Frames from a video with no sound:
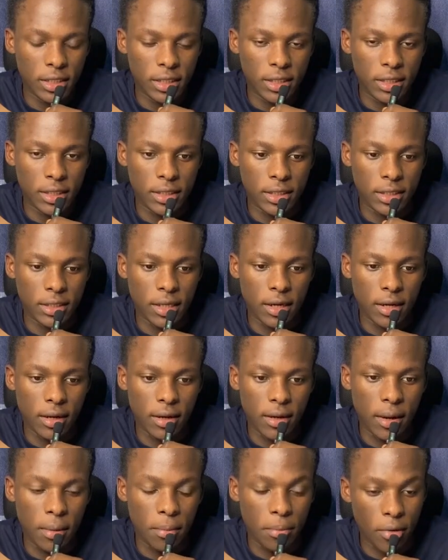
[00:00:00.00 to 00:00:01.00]
is
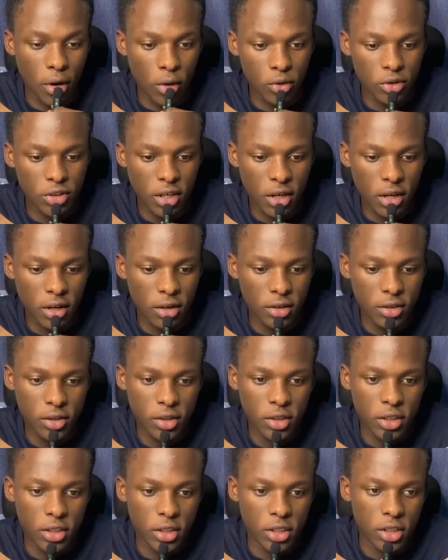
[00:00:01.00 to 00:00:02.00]
a browser.
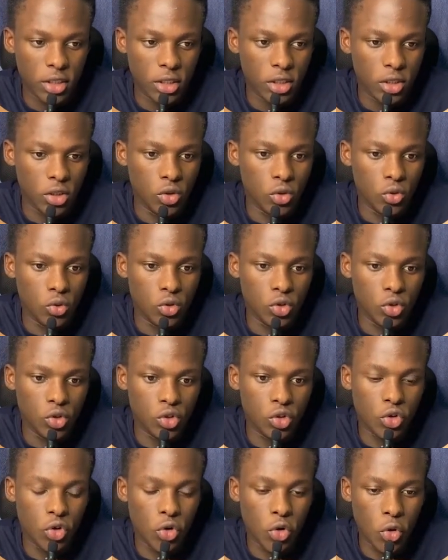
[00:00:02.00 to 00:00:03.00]
You could
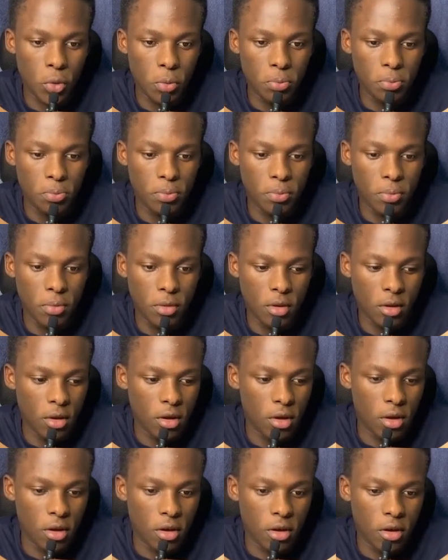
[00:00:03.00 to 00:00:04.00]
use Chrome
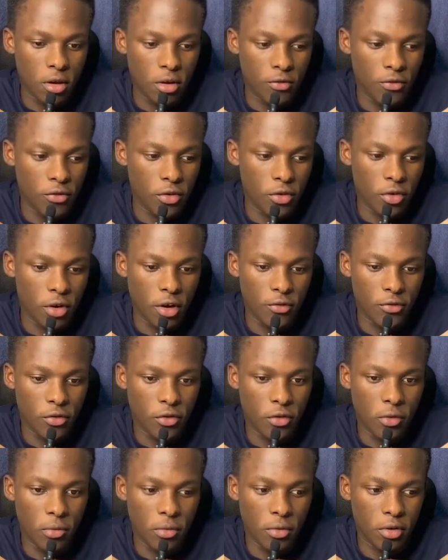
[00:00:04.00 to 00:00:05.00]
if you have
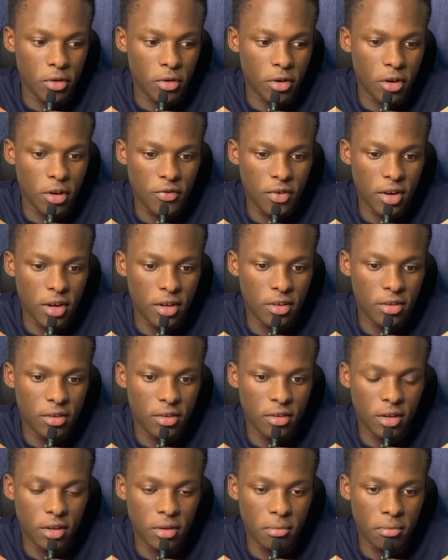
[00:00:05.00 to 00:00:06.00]
Chrome on your device.
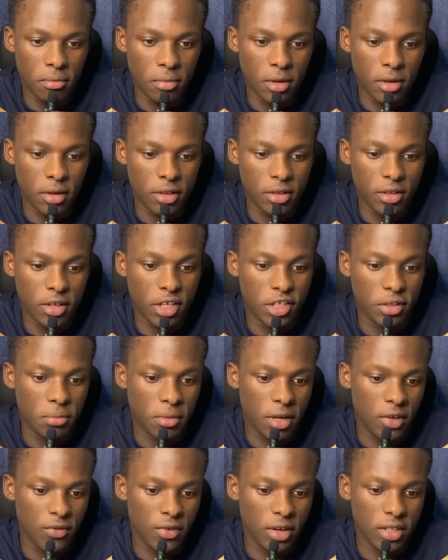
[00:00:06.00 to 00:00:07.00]
In this case,
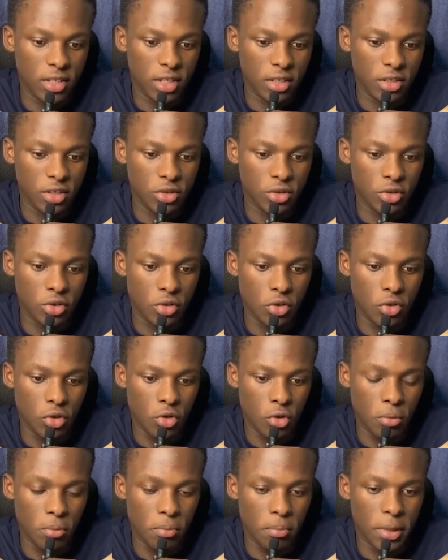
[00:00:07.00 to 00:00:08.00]
my device has
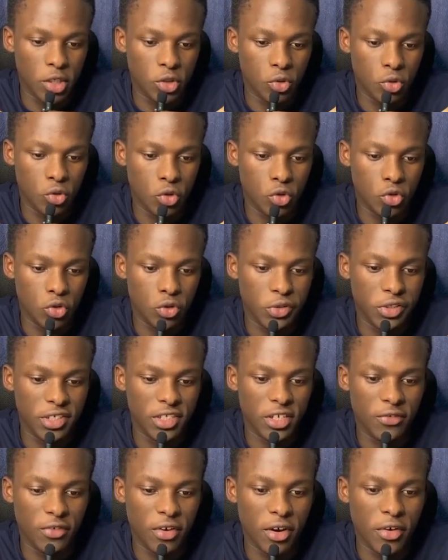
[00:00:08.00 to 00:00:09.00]
Chrome, but you could also use
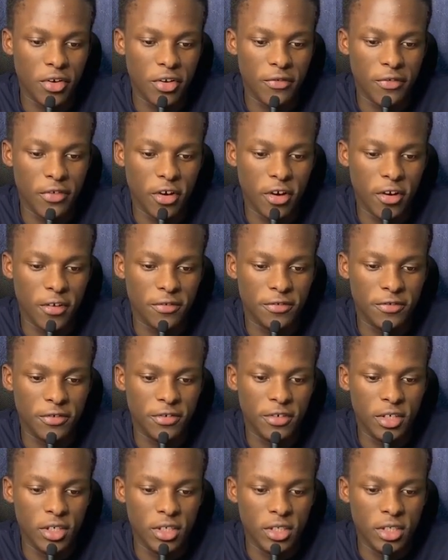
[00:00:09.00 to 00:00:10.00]
Safari if you have
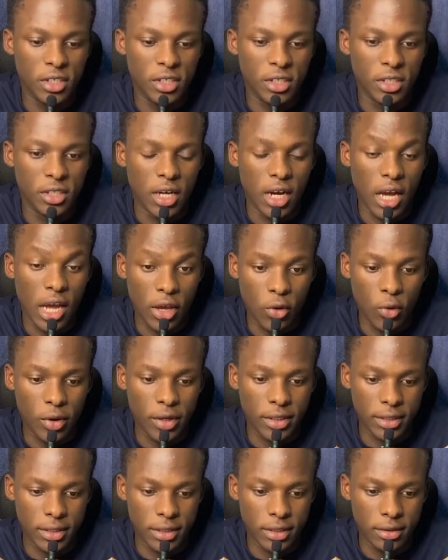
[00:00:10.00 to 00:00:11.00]

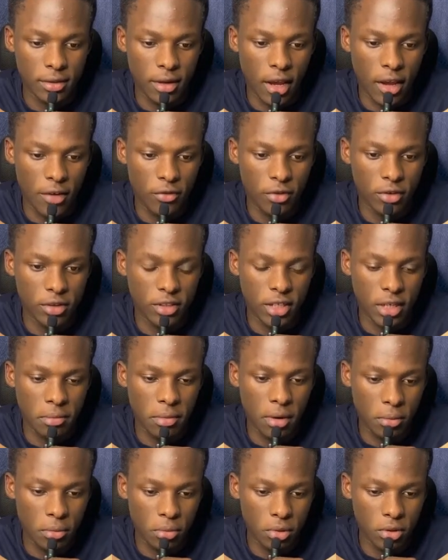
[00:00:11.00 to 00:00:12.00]
iOS, iPhones, and
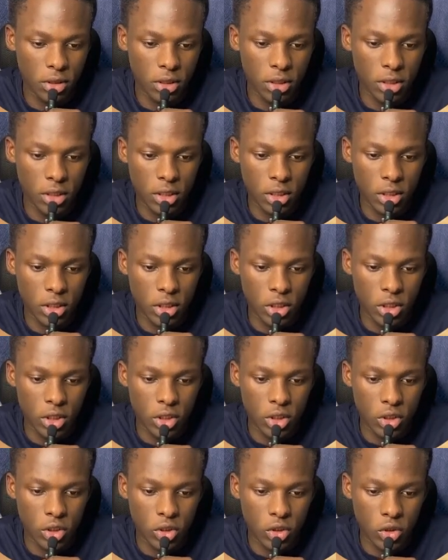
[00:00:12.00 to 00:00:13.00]
MacBooks.
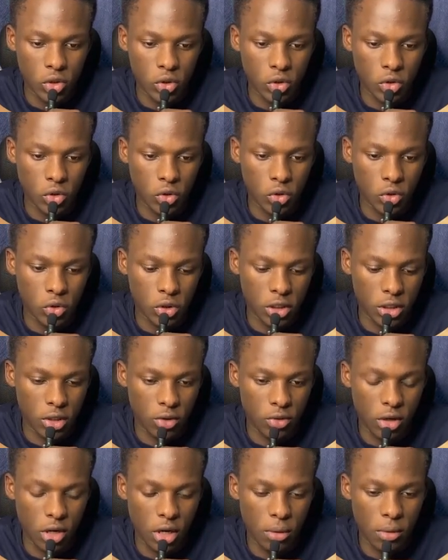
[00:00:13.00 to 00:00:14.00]
So here,
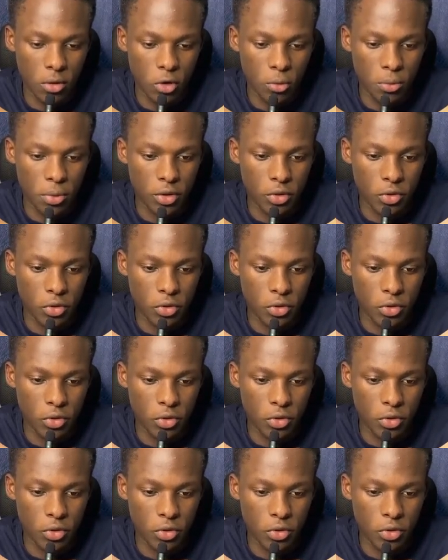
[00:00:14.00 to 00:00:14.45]
I'll come and open